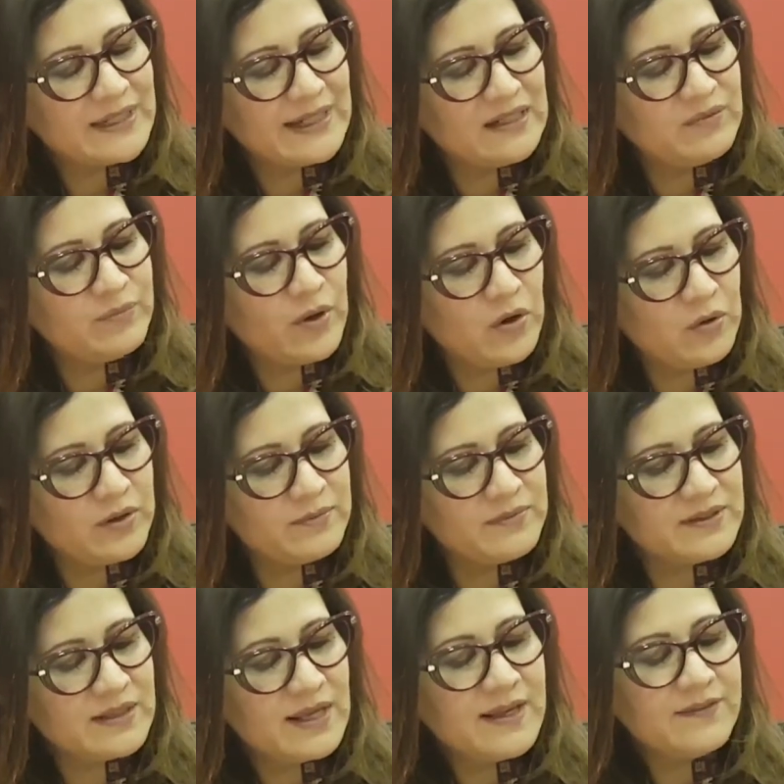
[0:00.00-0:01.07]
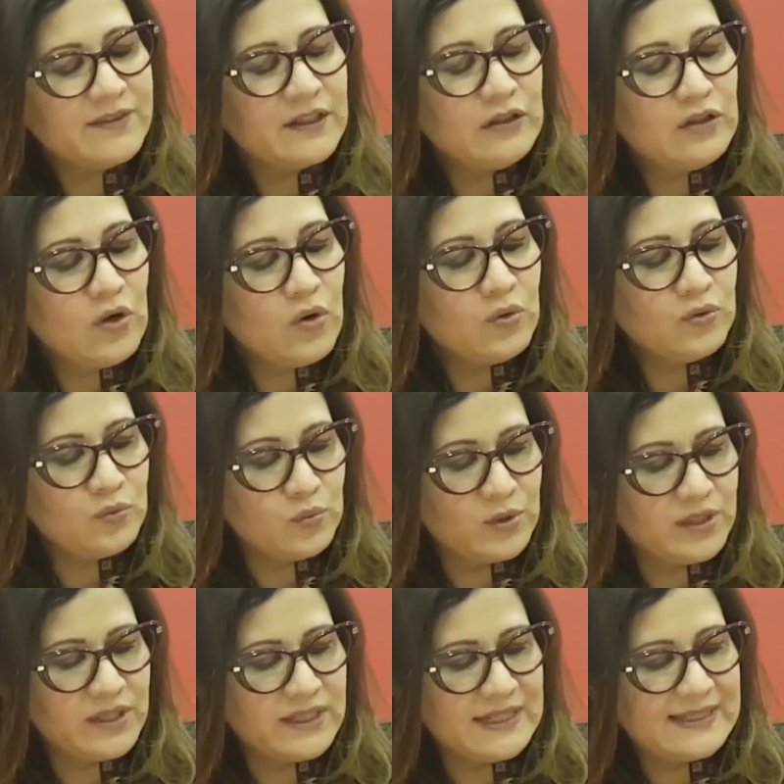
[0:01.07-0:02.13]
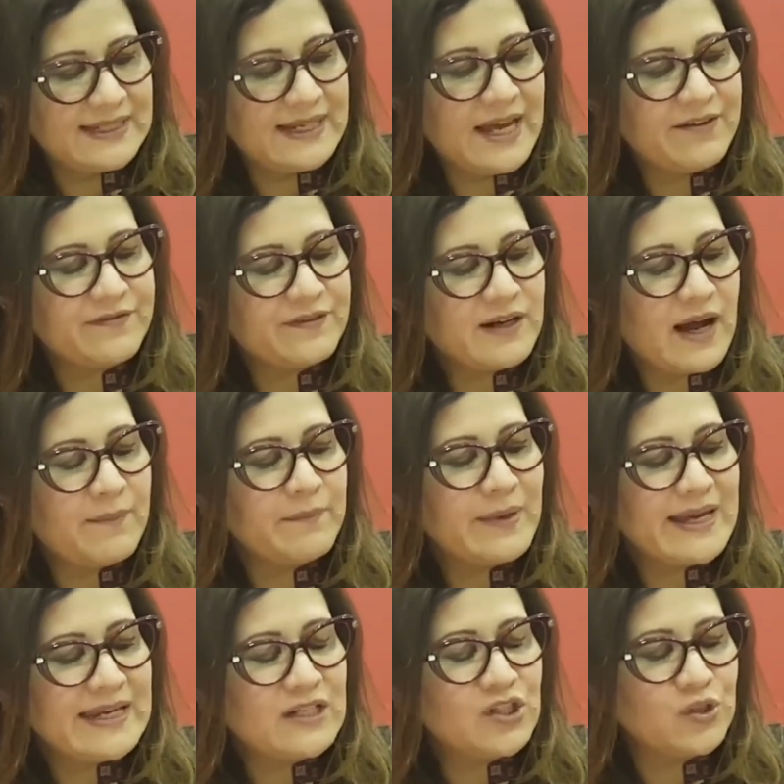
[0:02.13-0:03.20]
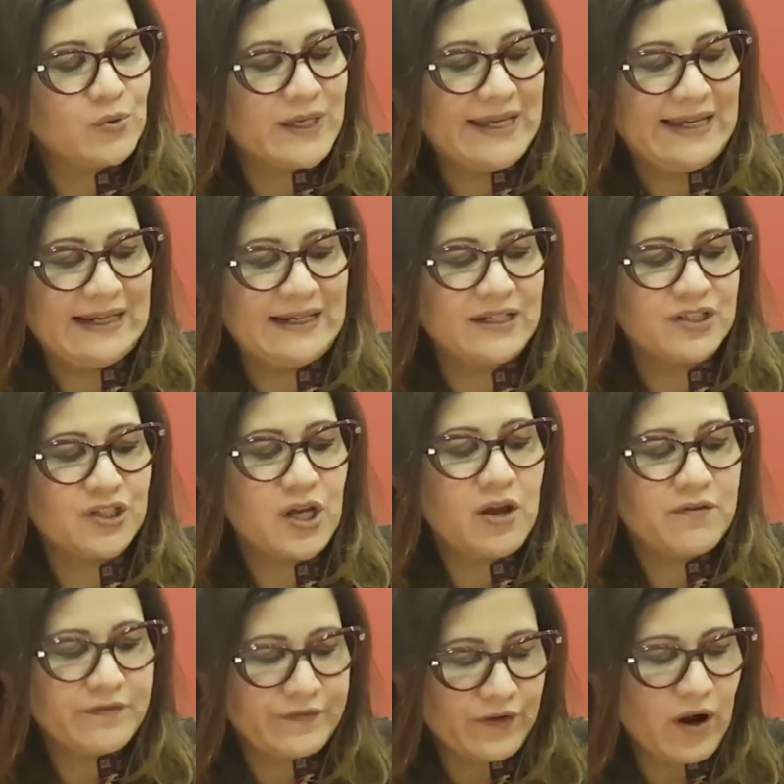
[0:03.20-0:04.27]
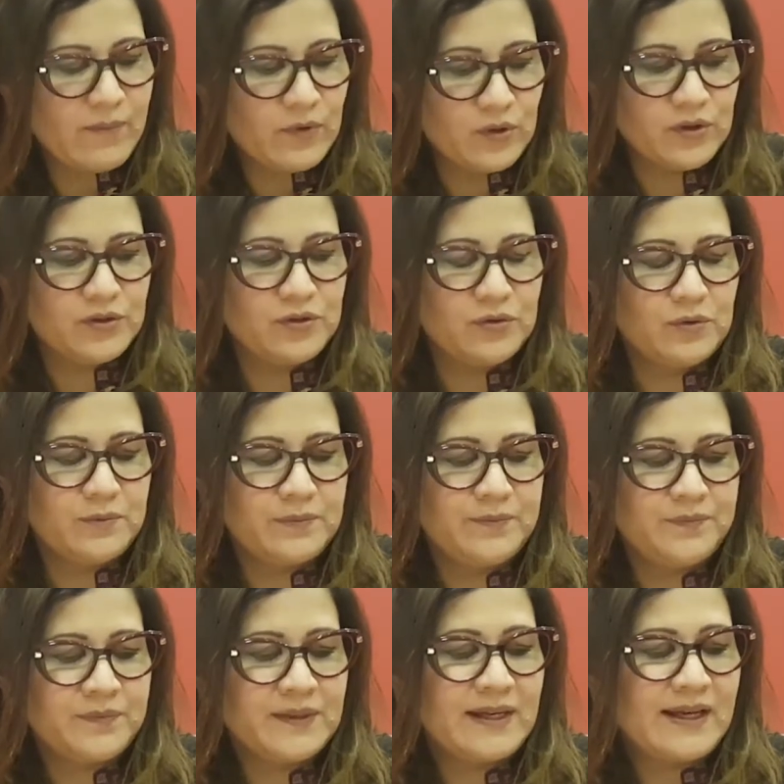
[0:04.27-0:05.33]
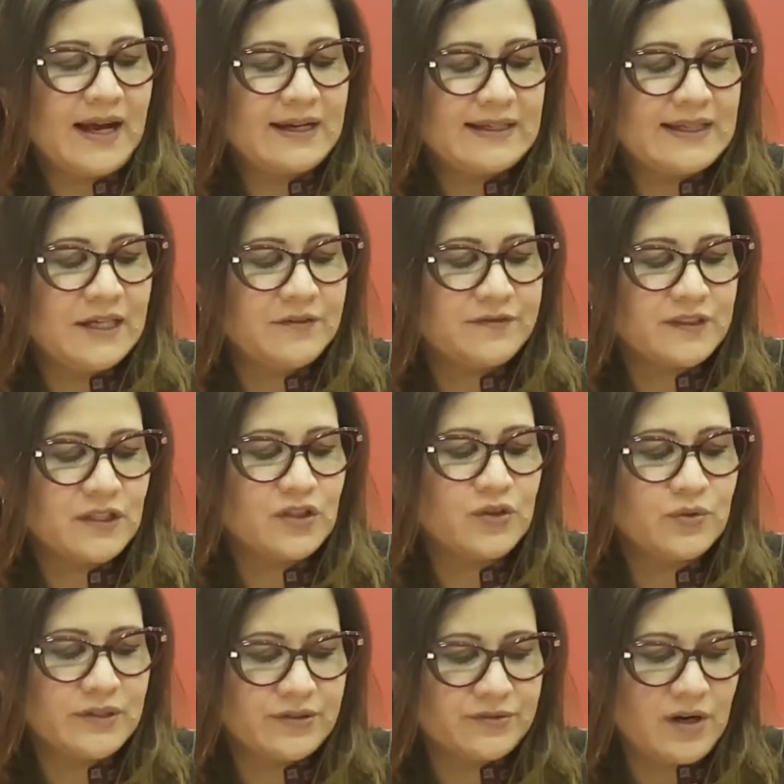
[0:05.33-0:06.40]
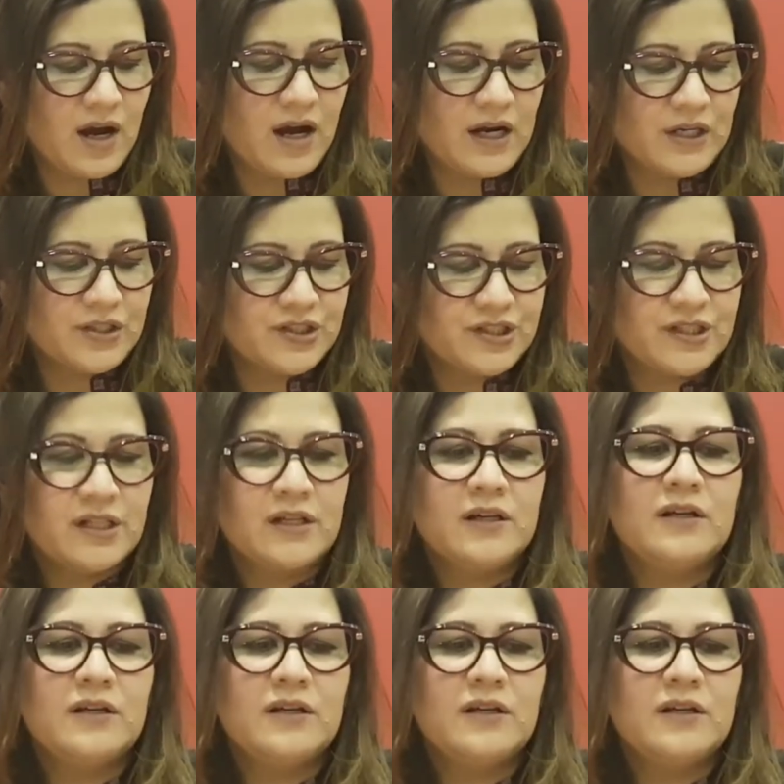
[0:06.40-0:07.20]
in poems the loan words that have come into English from Urdu, a gift to the Raj,